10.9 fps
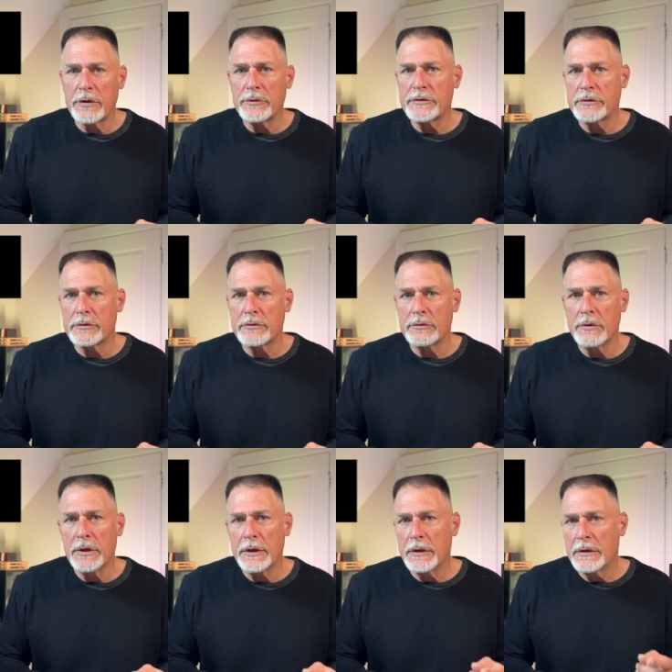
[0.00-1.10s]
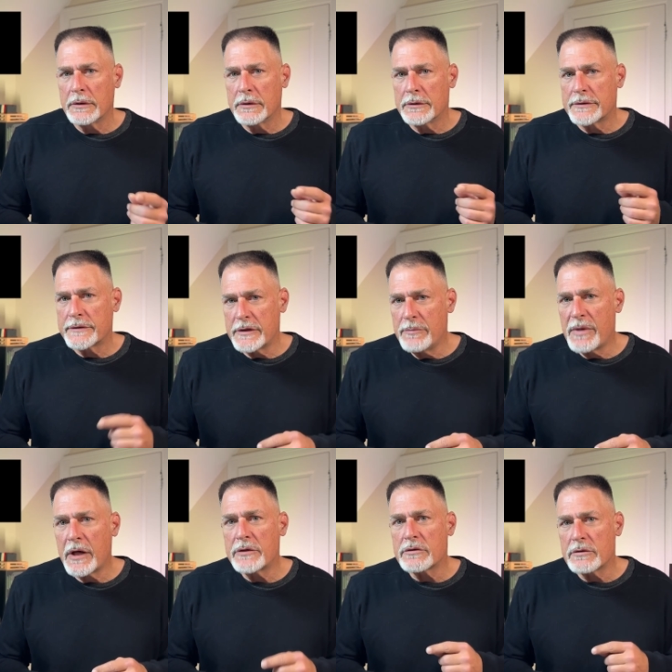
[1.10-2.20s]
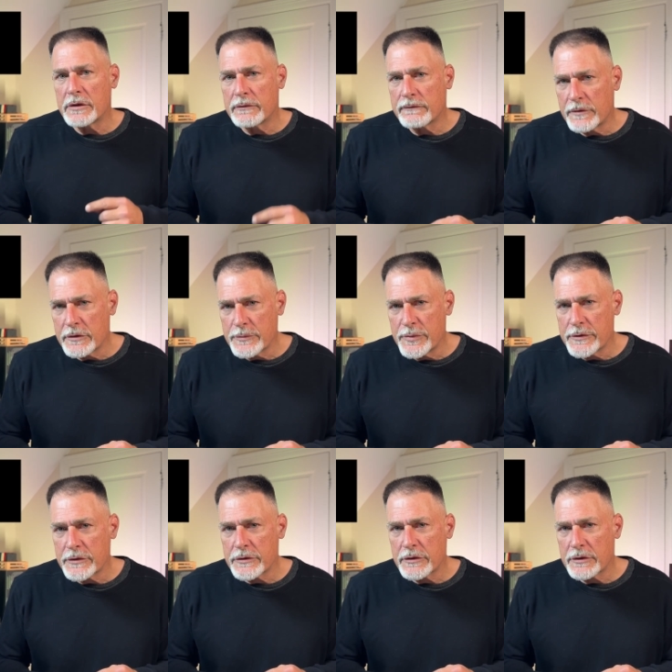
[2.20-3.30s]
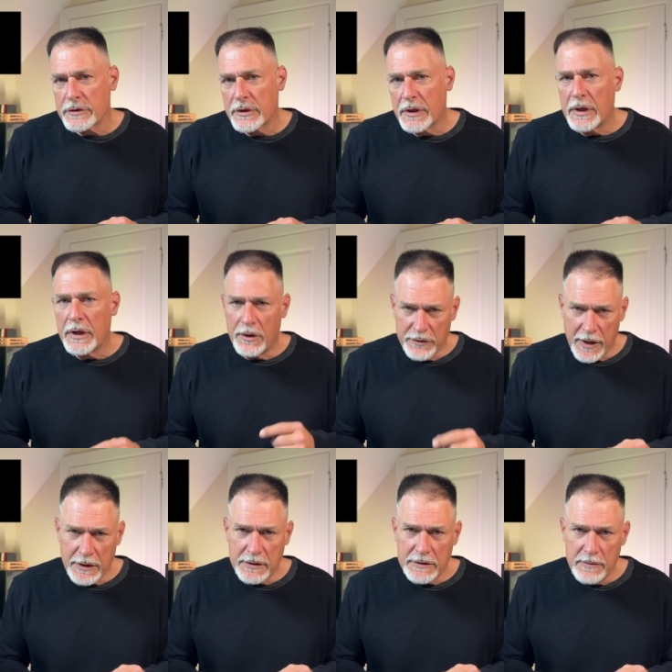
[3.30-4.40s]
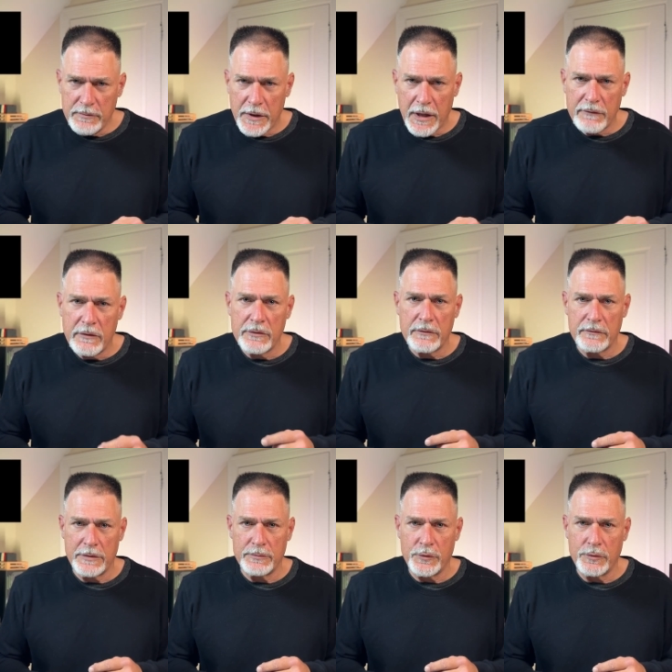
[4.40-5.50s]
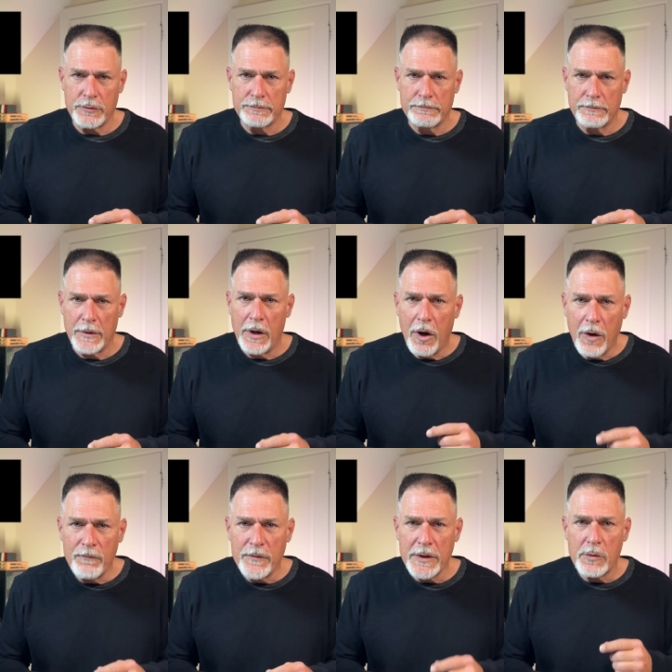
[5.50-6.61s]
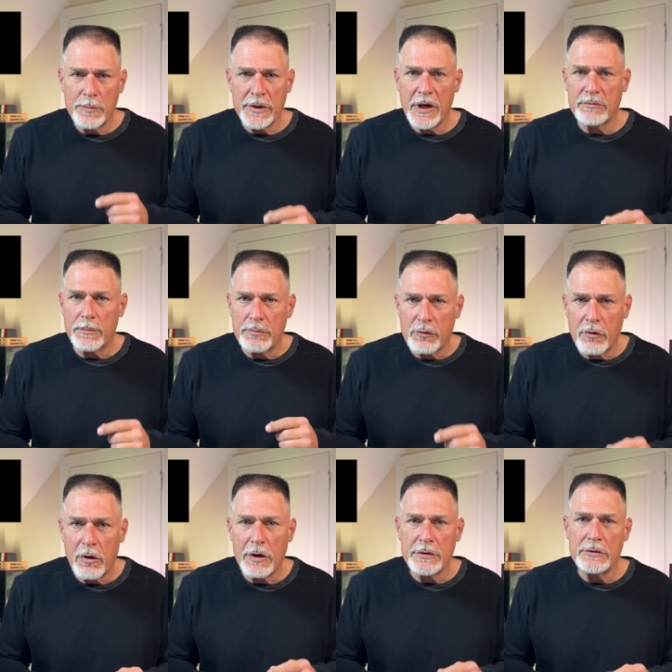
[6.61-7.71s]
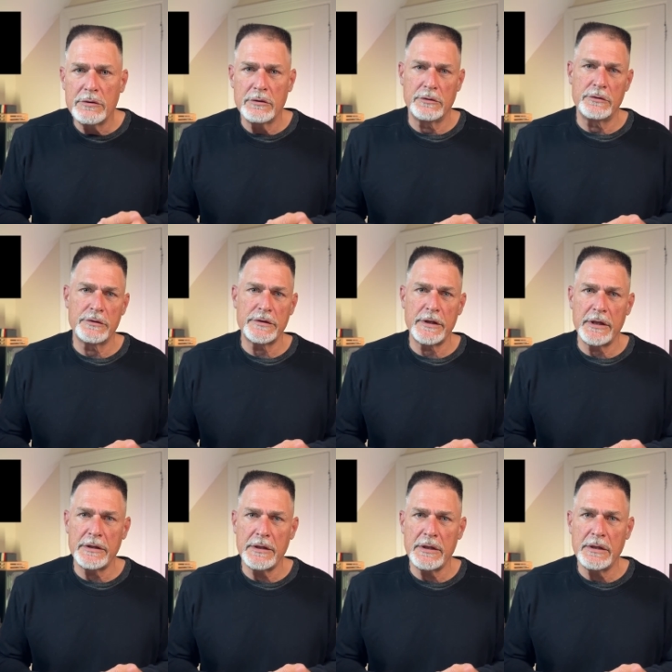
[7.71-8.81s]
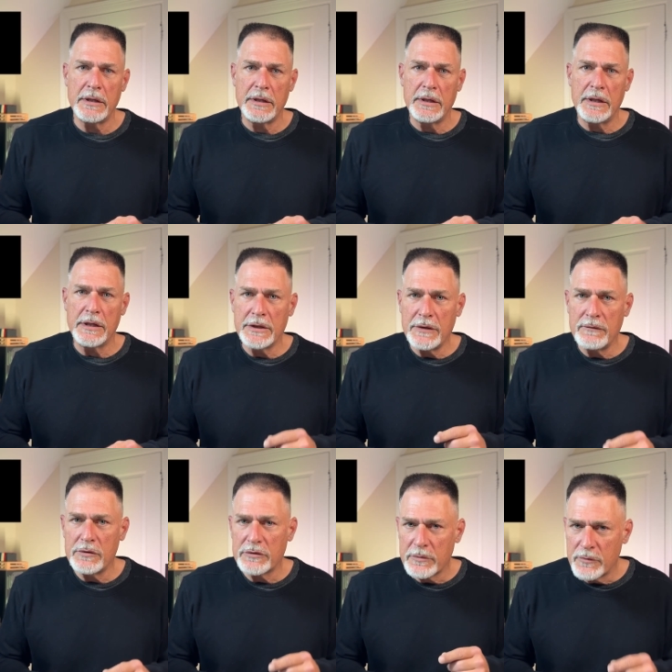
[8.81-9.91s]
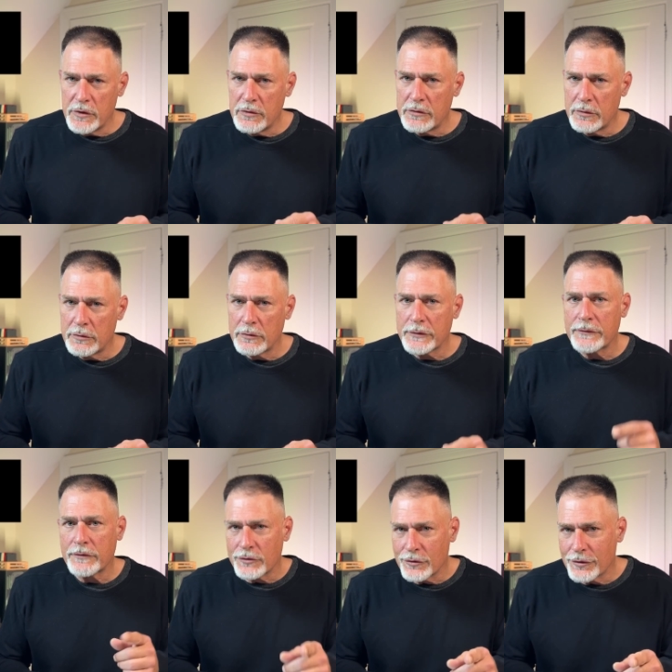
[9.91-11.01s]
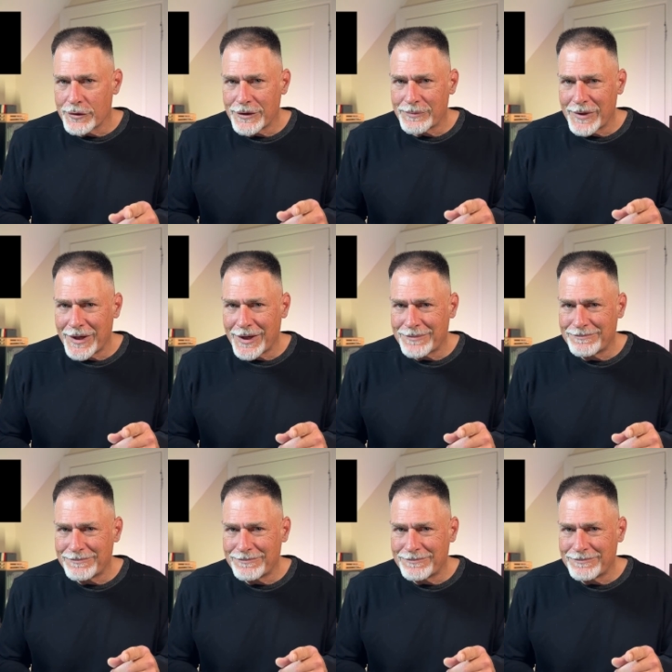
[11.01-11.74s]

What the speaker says: to C major in first position and take a deep dive on the fretboard. Hopefully we'll be able to broaden your understanding and give you some new tools for your gig bag.